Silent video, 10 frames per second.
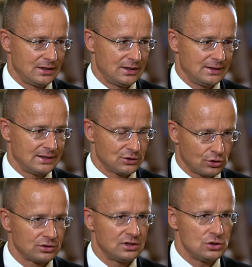that the
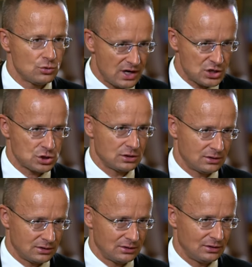
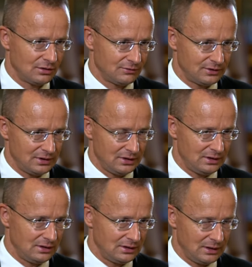continuation of
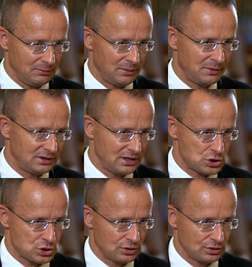the
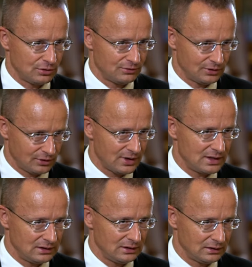implementation of the
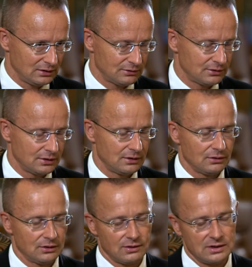grain deal, uh, uh,
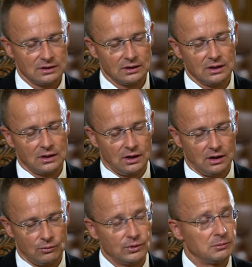grain deal
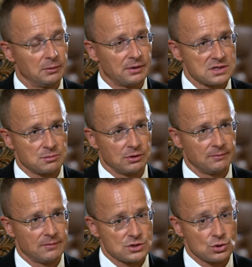uh, will be possible.
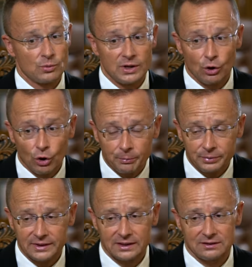So we
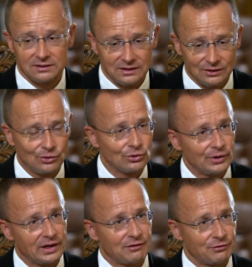hope that the
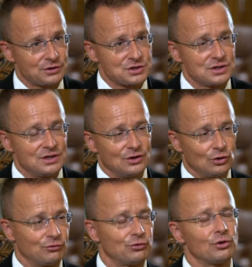ongoing efforts
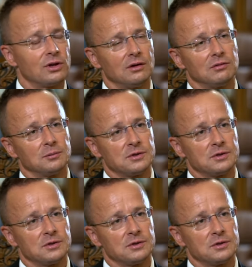of Turkey will be